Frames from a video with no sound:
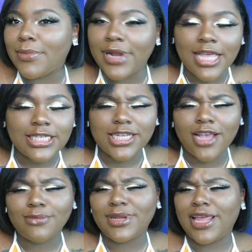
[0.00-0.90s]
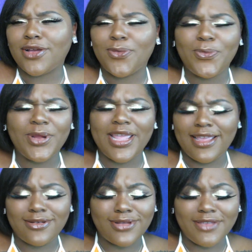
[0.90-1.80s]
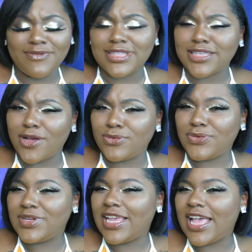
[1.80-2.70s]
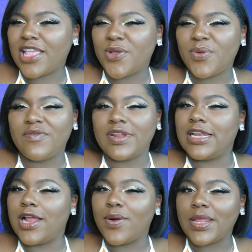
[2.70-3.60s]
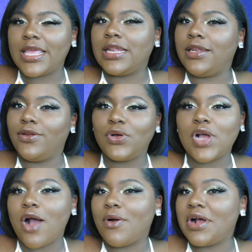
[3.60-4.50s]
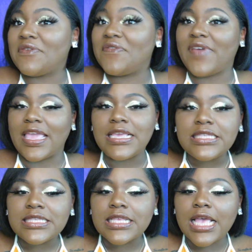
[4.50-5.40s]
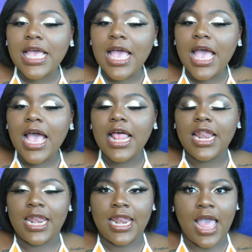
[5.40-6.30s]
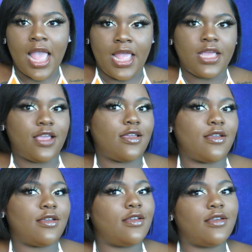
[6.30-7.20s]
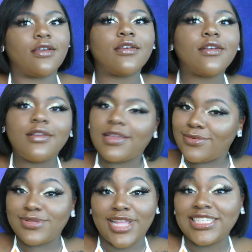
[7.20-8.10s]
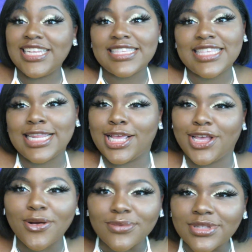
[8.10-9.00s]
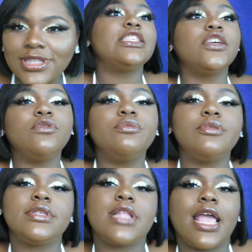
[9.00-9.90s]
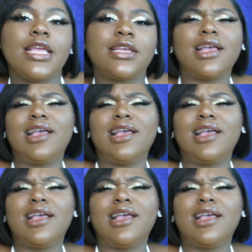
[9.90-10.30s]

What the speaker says: not shocked, but like, who the hell even told you that? How you even know that? Look on her face. Like, it was like she had seen a ghost. So Ruby was like,